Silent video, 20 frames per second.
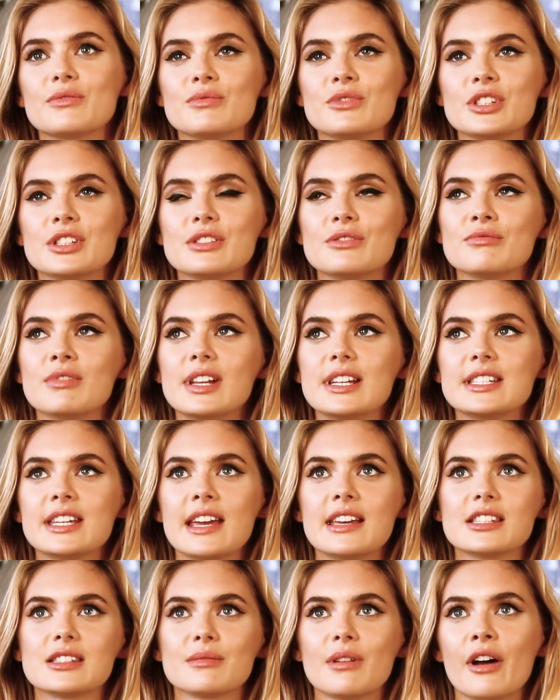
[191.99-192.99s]
just really
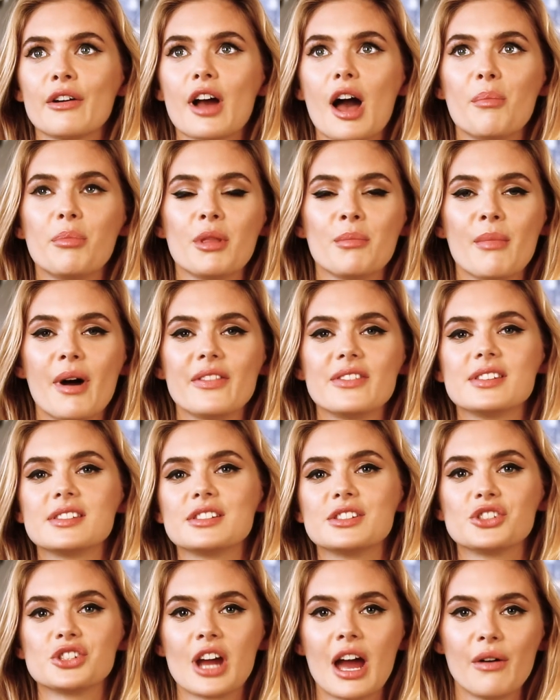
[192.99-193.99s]
takes a couple of
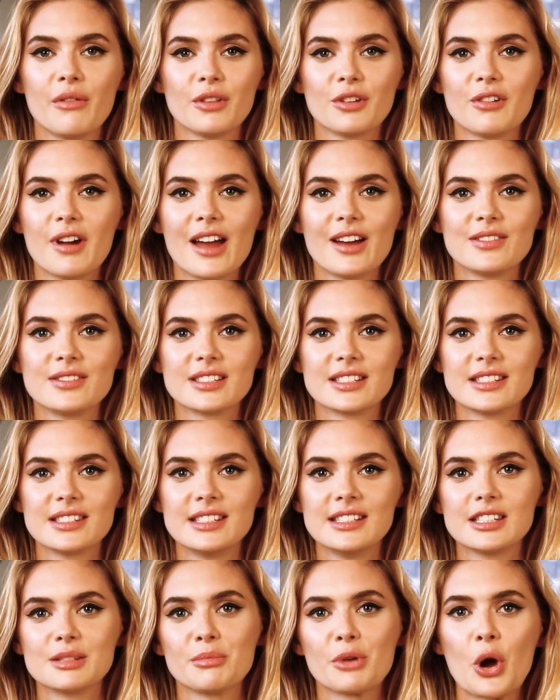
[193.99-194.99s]
months to travel around and
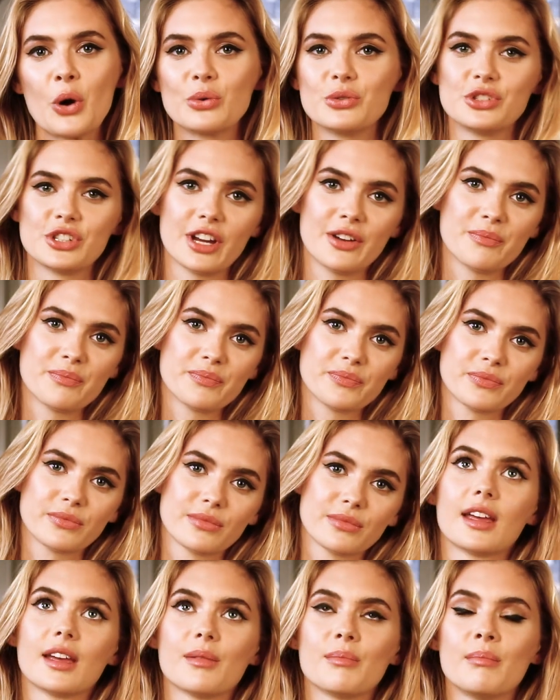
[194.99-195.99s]
see some culture.
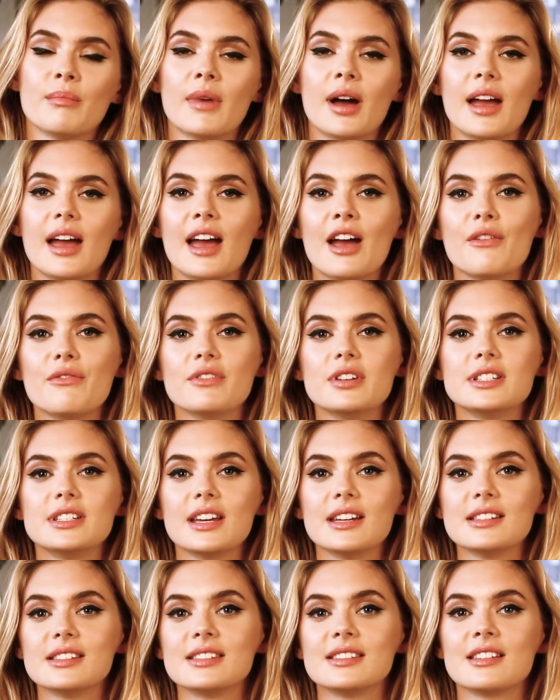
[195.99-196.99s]
My
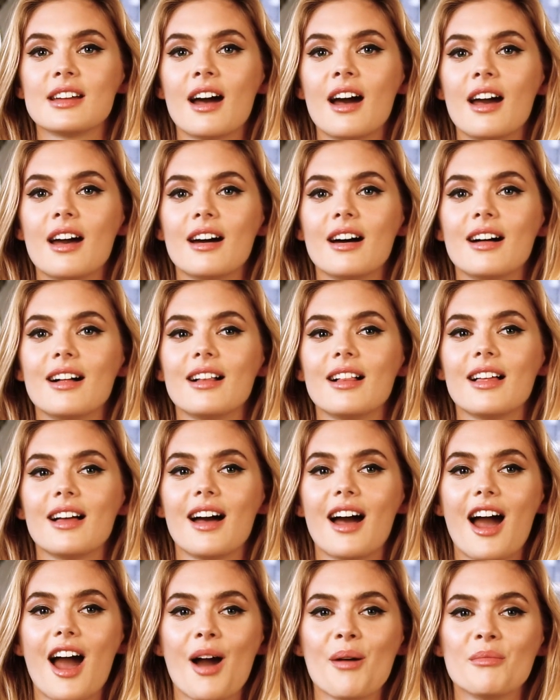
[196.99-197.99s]
everyday style,
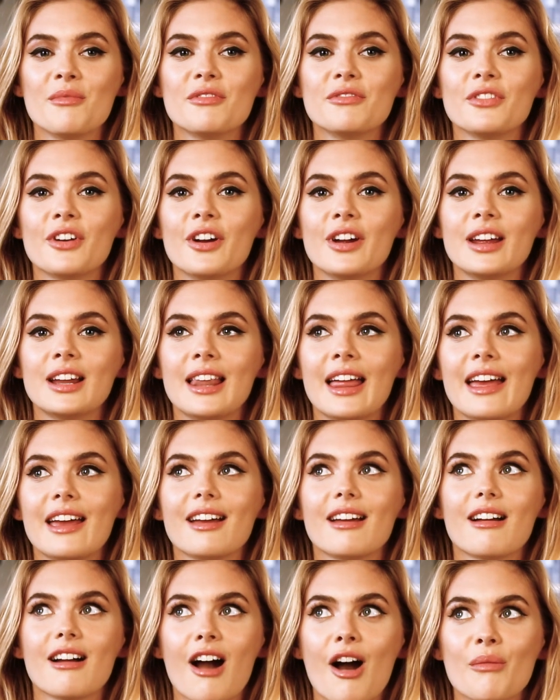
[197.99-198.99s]
I'm a very
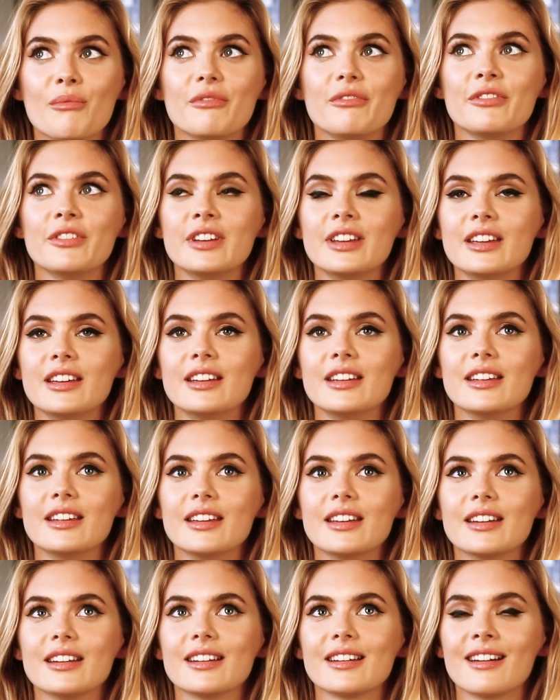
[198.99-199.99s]
like
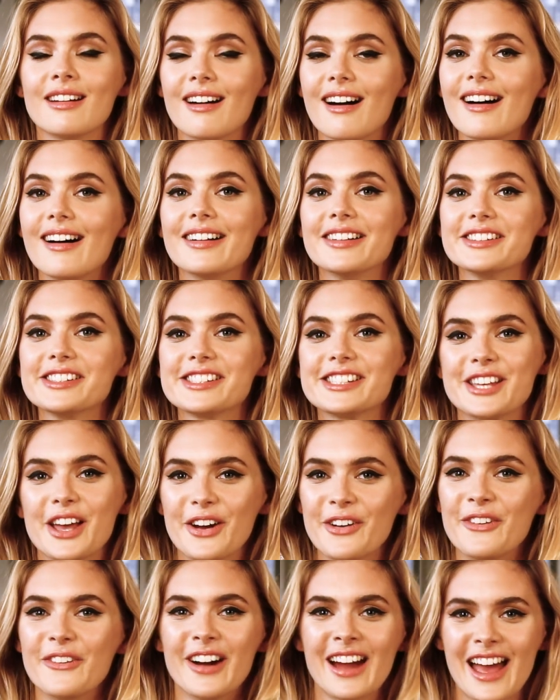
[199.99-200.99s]
comfy girl, so
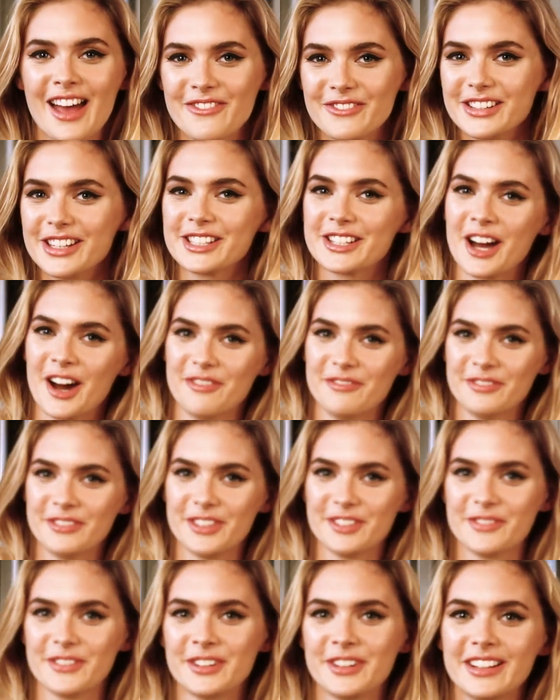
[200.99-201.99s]
whatever's
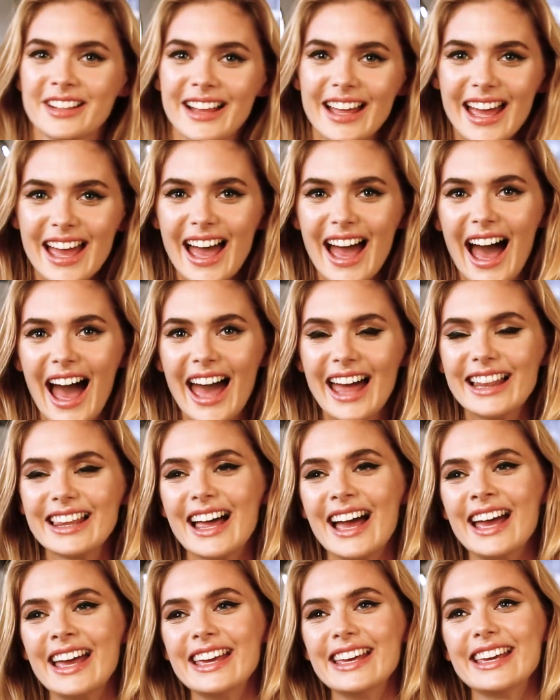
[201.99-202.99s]
comfortable, I
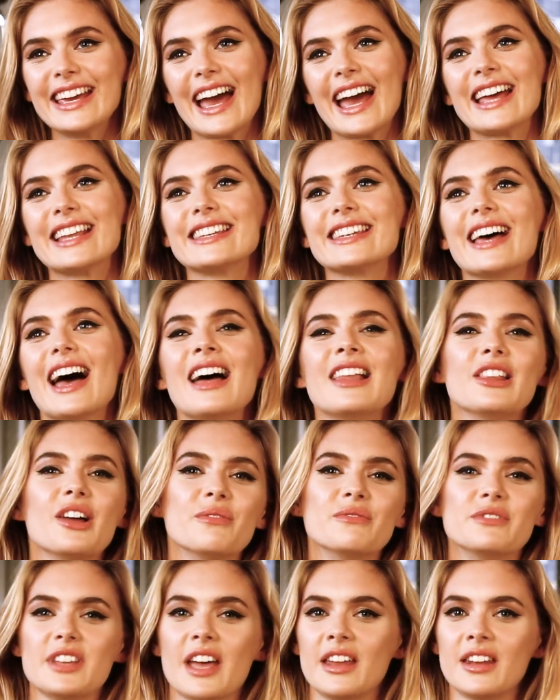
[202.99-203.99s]
like. And I
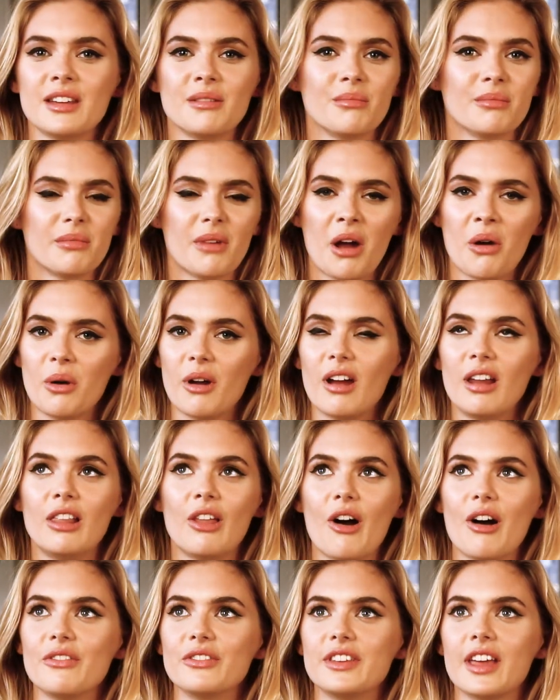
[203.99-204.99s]
love denim. I wear a
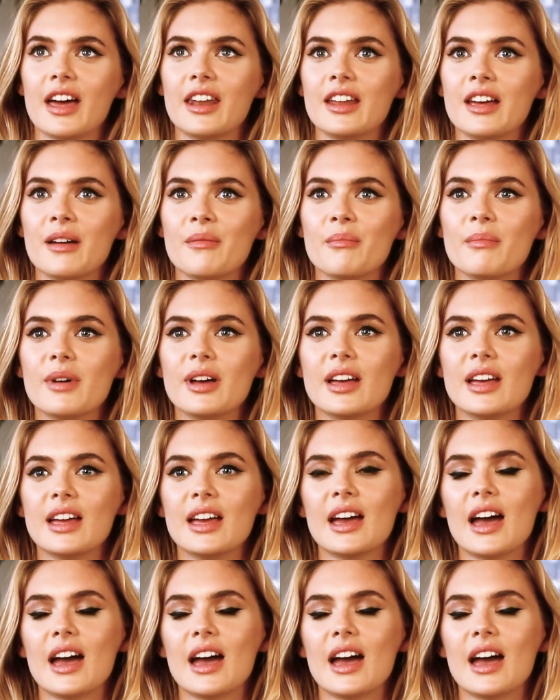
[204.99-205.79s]
lot of denim,